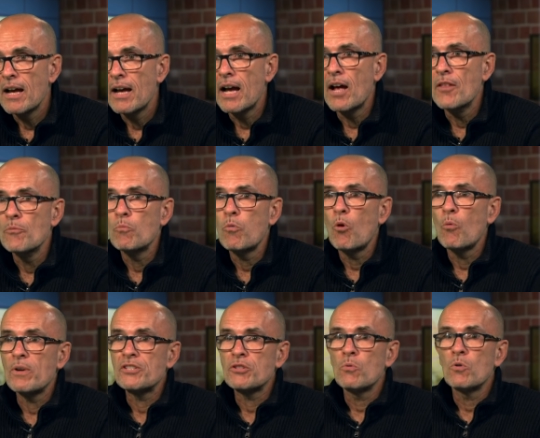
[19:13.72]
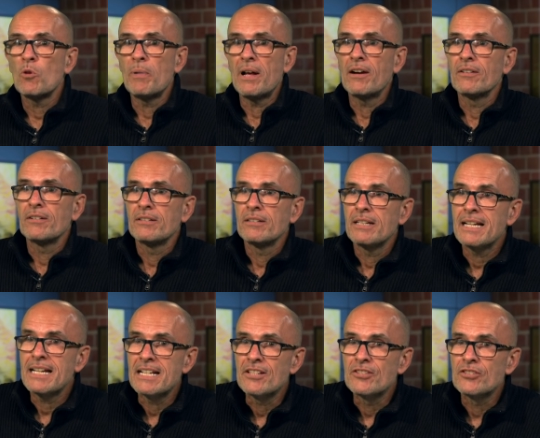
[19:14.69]
and what we talk about
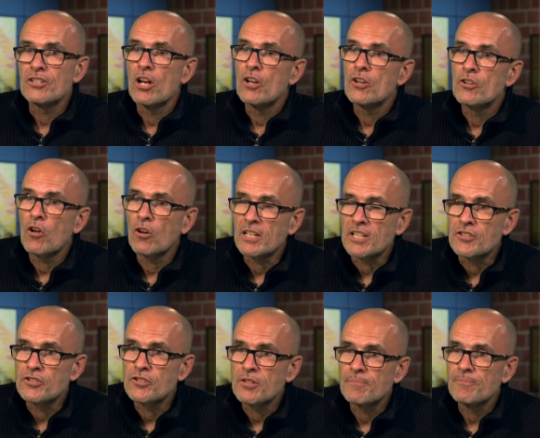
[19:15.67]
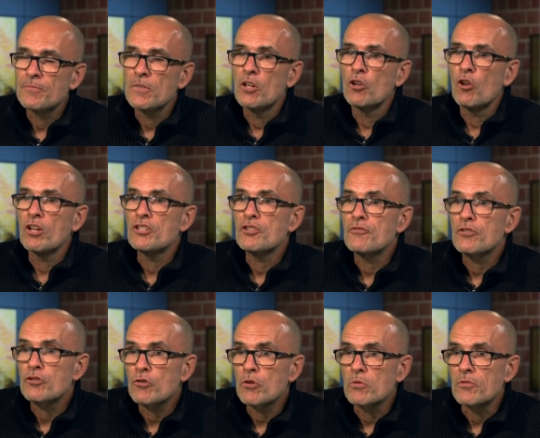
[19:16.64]
is knowledge, knowledge of the
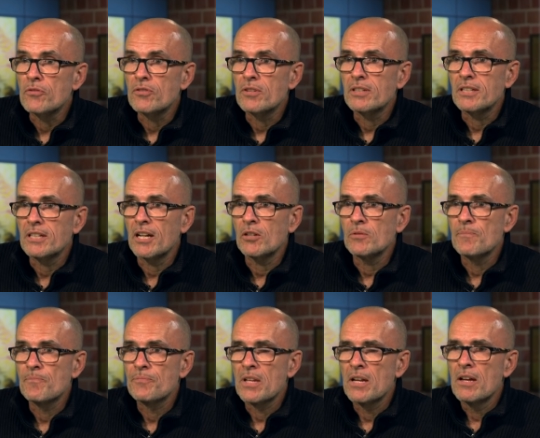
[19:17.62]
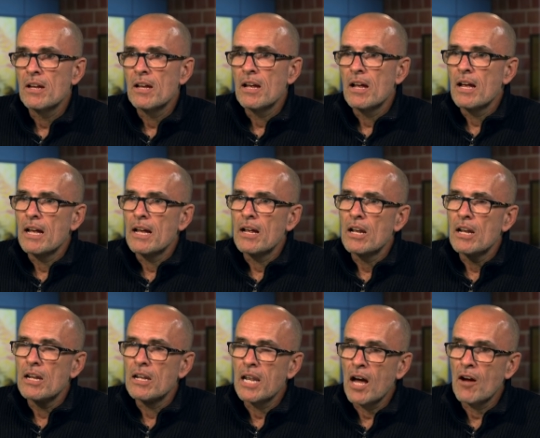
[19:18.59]
truth, you yeah. know?
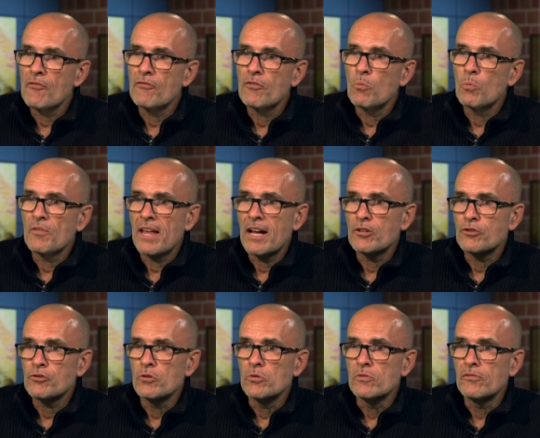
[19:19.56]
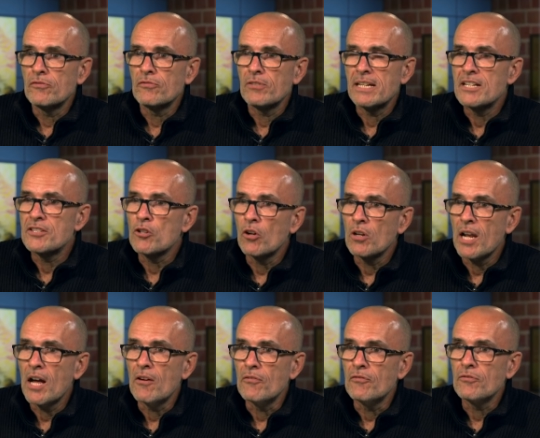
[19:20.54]
Love without truth is not
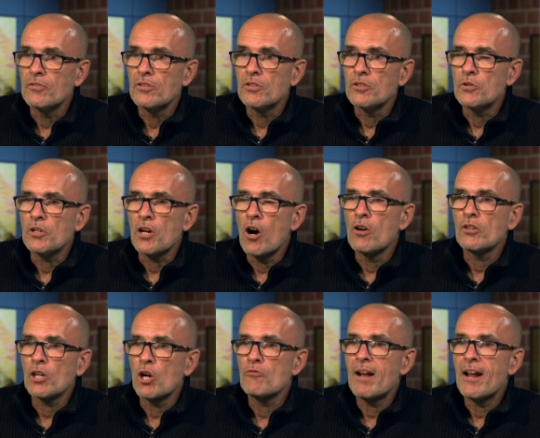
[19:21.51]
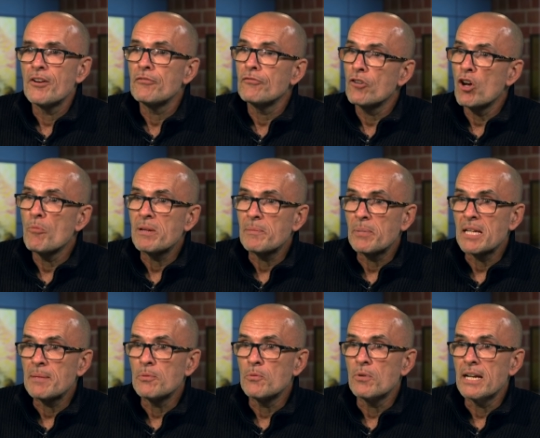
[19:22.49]
love. You can't go around affirming
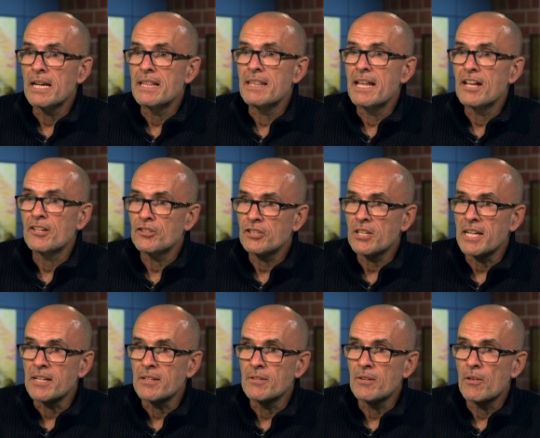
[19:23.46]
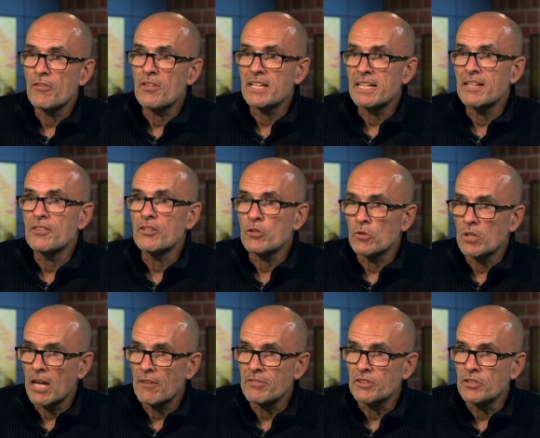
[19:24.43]
people in their sin, thinking that you're
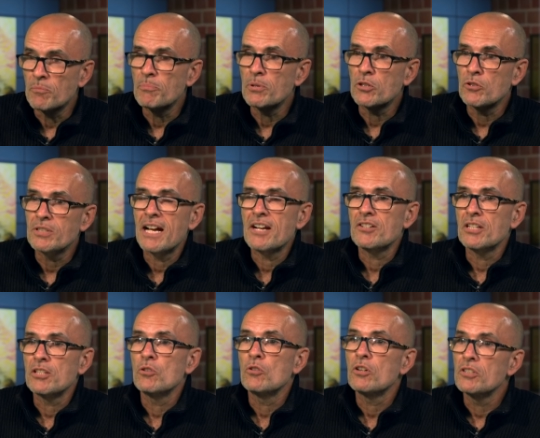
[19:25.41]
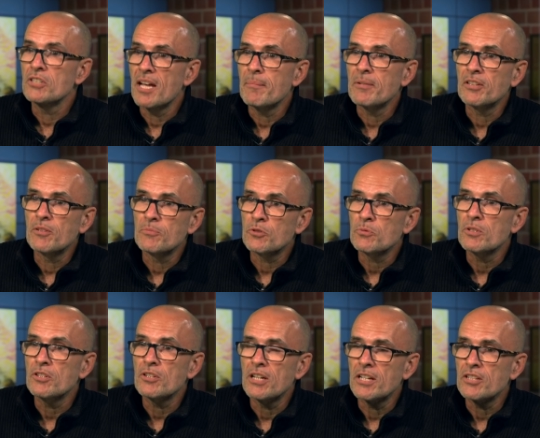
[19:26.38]
loving them, because actually you're condemning them to
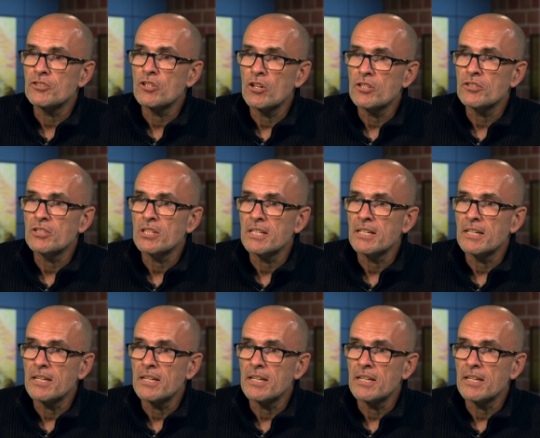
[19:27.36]
an eternity